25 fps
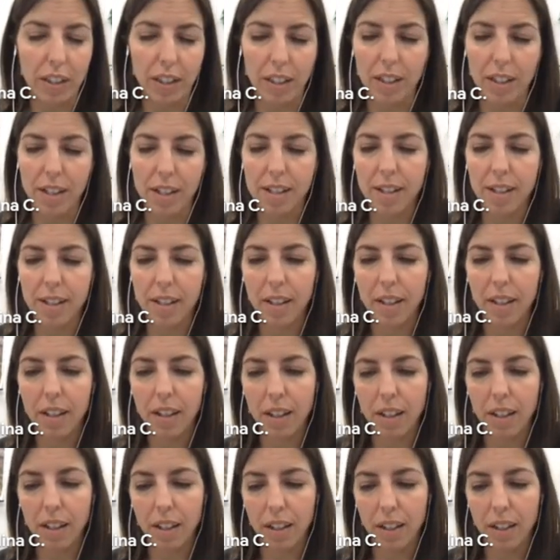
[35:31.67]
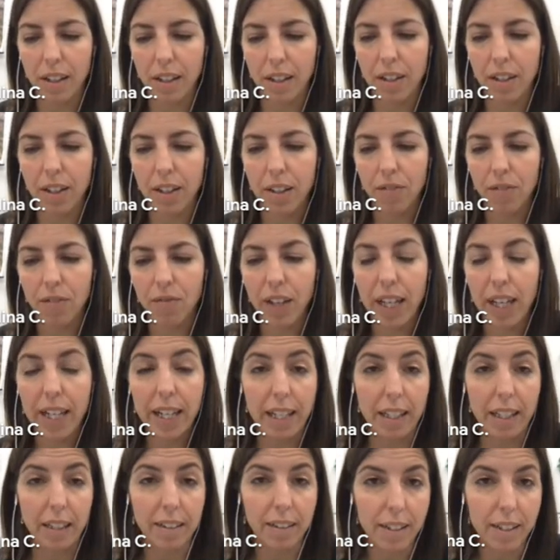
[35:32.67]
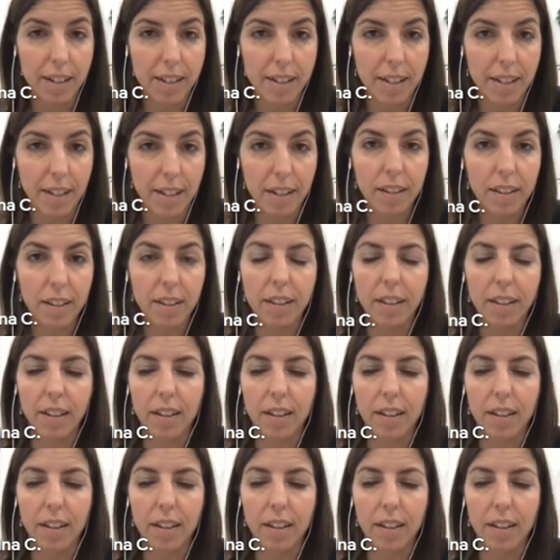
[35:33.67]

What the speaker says: They are still very interesting.